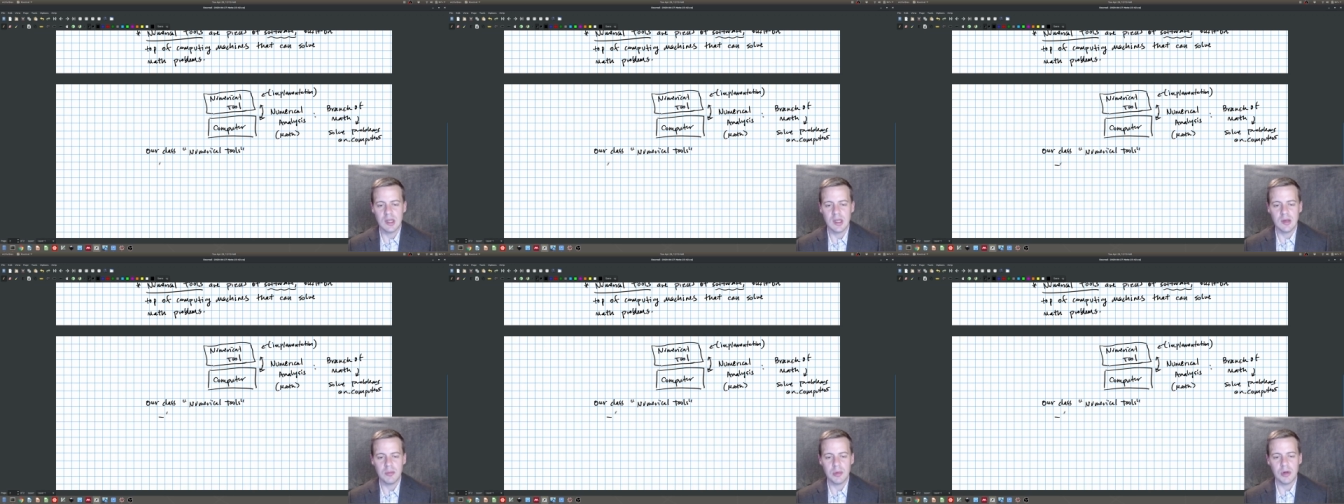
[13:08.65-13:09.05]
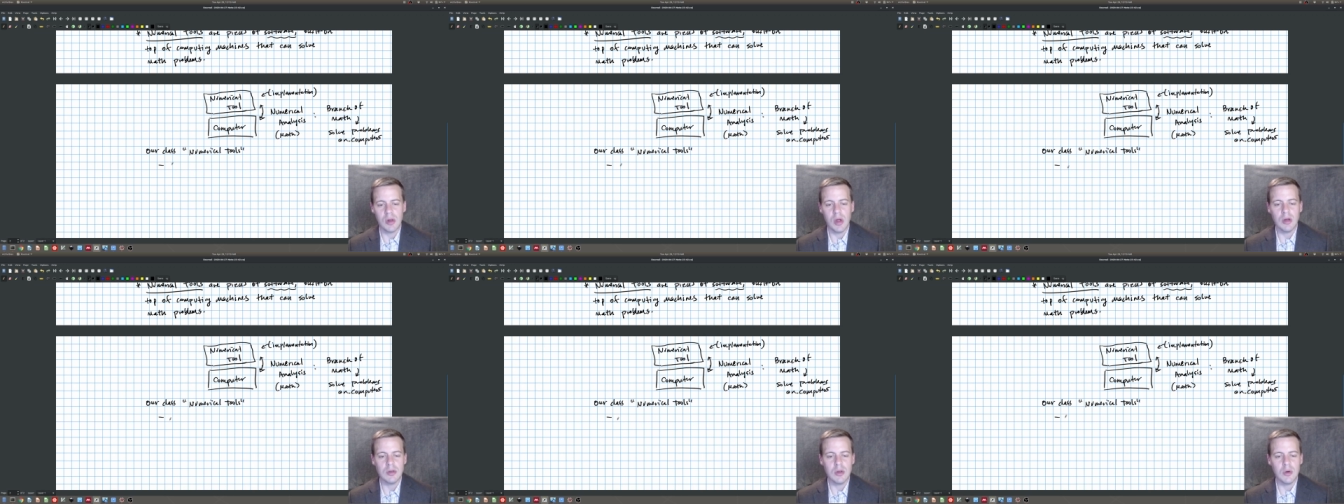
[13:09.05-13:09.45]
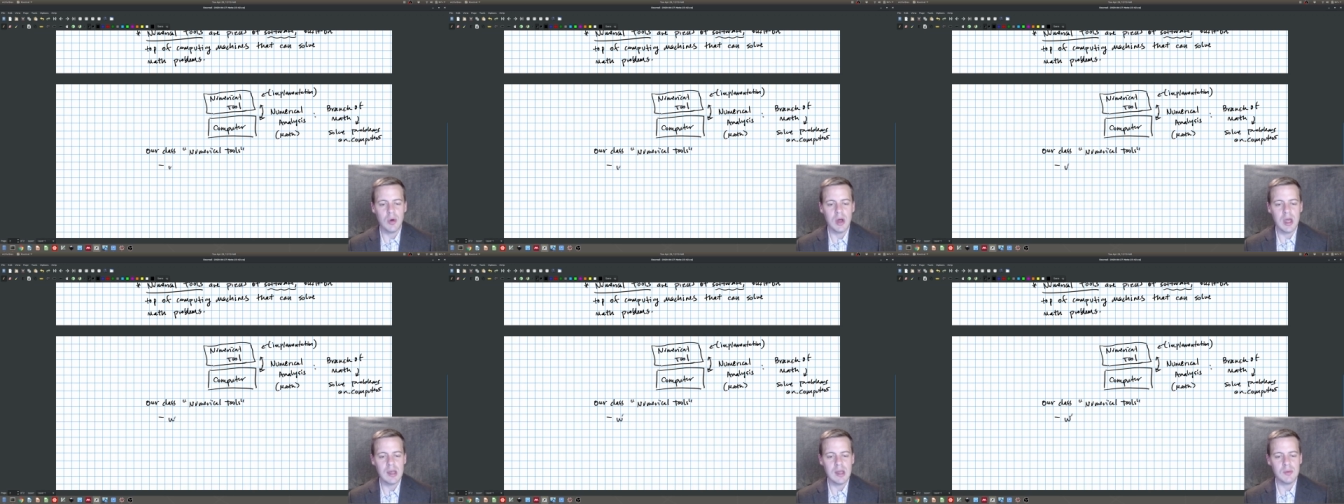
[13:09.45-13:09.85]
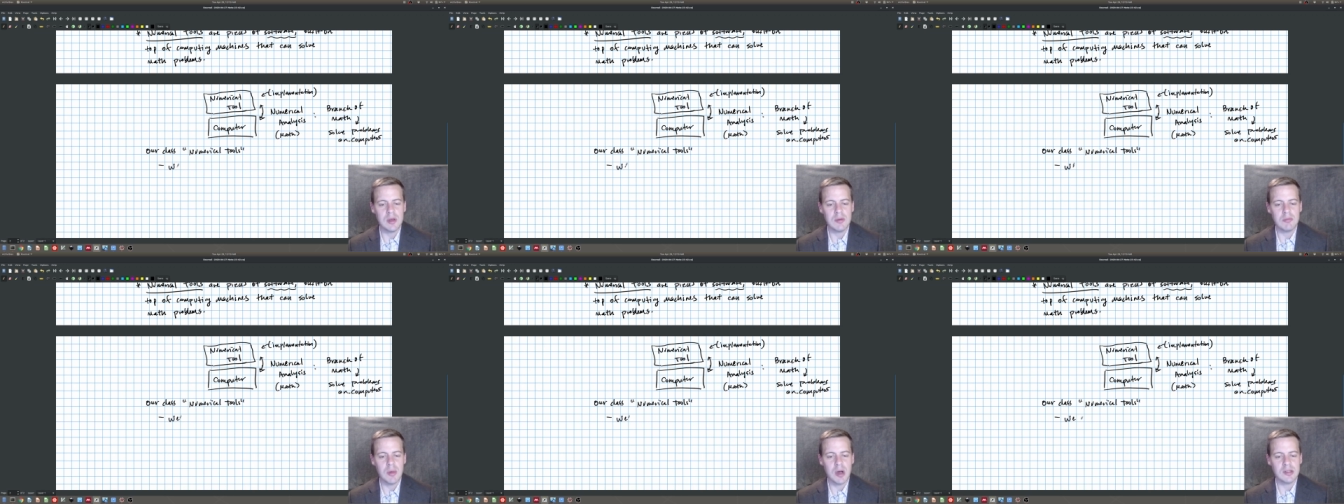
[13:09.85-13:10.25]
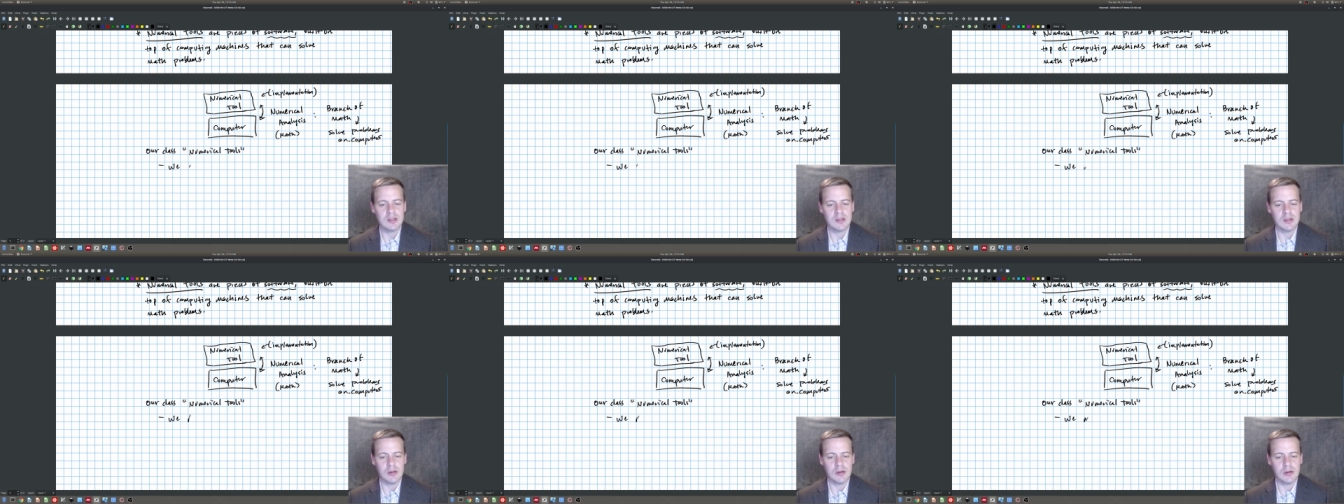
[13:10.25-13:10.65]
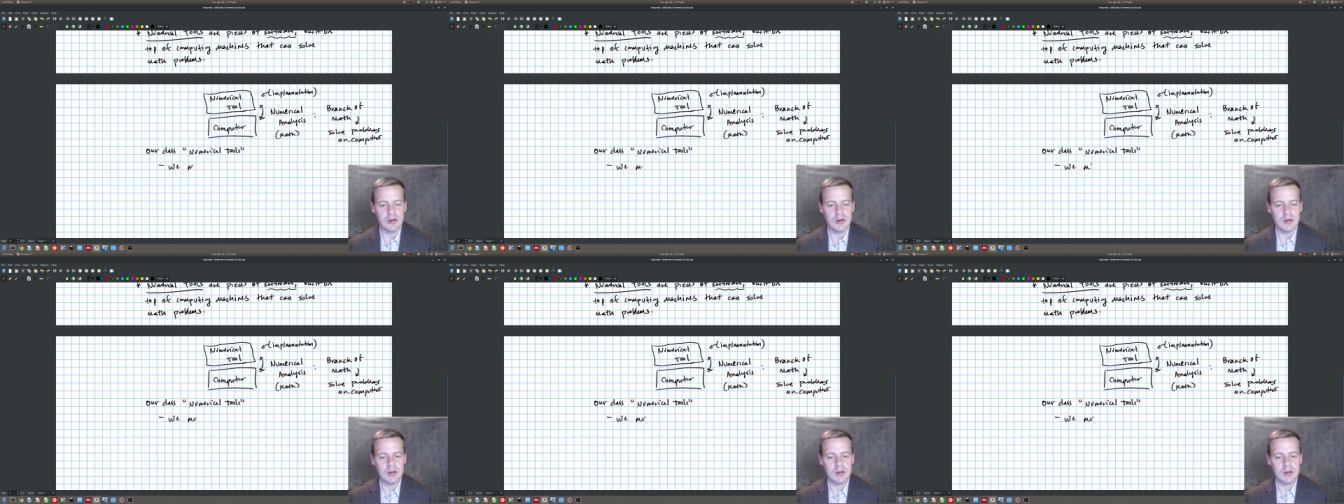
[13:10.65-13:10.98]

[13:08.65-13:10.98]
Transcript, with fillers: But along the way, we must learn